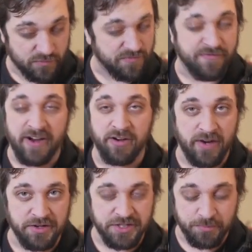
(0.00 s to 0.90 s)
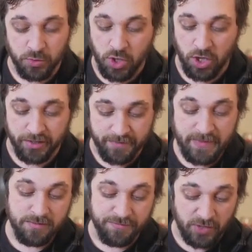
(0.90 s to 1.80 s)
Very, very simple card.
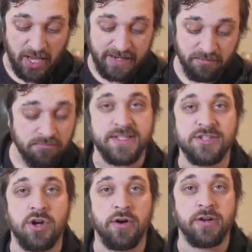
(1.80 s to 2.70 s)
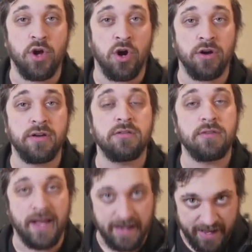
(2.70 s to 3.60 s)
Flying, discard a card,
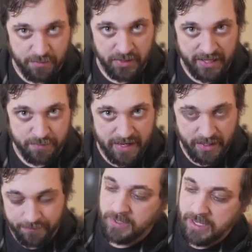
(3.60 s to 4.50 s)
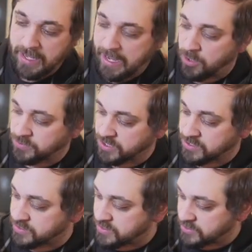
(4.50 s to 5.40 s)
and add a black mana. How
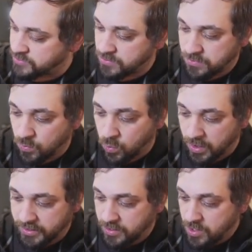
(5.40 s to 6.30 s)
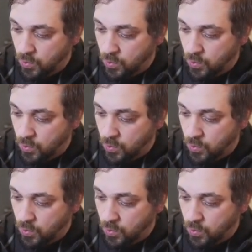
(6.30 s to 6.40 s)
does this work?